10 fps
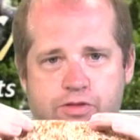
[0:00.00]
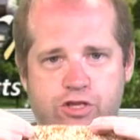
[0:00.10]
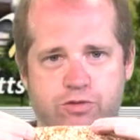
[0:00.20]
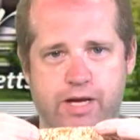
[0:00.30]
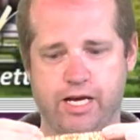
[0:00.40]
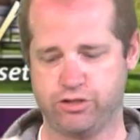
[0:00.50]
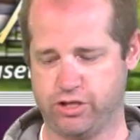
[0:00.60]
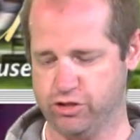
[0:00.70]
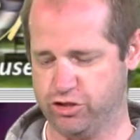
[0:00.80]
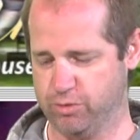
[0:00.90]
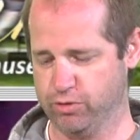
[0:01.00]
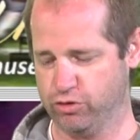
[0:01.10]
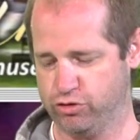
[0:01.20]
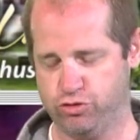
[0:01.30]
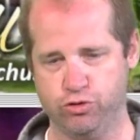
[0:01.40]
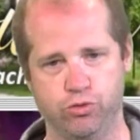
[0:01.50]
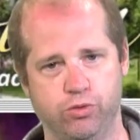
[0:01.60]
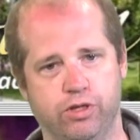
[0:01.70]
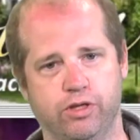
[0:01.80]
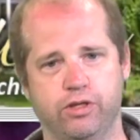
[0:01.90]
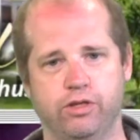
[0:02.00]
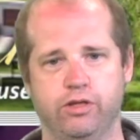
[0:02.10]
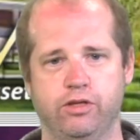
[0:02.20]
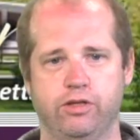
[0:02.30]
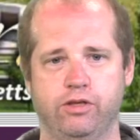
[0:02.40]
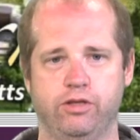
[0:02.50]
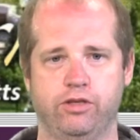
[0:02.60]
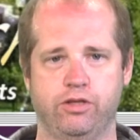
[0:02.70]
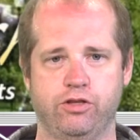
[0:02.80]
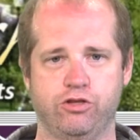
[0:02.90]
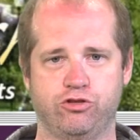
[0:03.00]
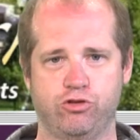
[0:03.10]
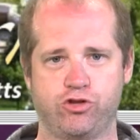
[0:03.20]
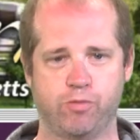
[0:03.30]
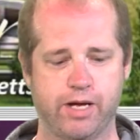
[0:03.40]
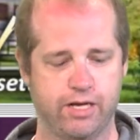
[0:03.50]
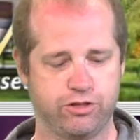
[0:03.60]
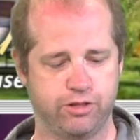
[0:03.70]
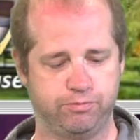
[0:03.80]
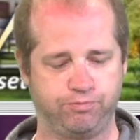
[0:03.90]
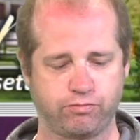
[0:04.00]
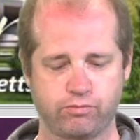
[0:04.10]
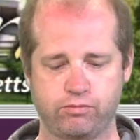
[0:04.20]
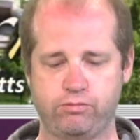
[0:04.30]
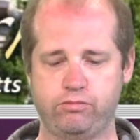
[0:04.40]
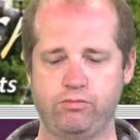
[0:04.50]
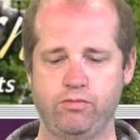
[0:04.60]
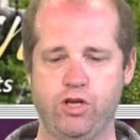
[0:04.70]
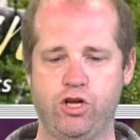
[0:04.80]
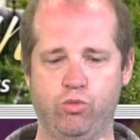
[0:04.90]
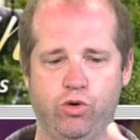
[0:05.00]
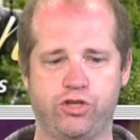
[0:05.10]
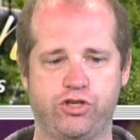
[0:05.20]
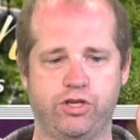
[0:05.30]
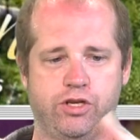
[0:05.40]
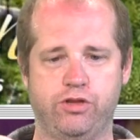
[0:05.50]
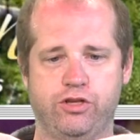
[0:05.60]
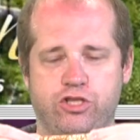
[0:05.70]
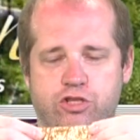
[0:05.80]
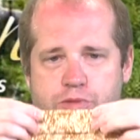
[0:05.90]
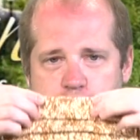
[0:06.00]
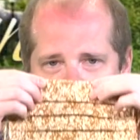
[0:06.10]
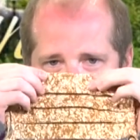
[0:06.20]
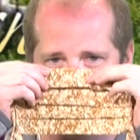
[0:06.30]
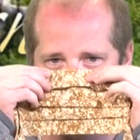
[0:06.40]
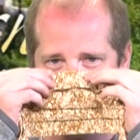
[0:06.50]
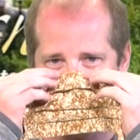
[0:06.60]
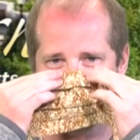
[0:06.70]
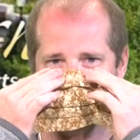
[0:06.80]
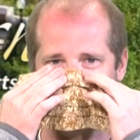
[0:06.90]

This mask is similar to the surgical mask, in which this is placed over the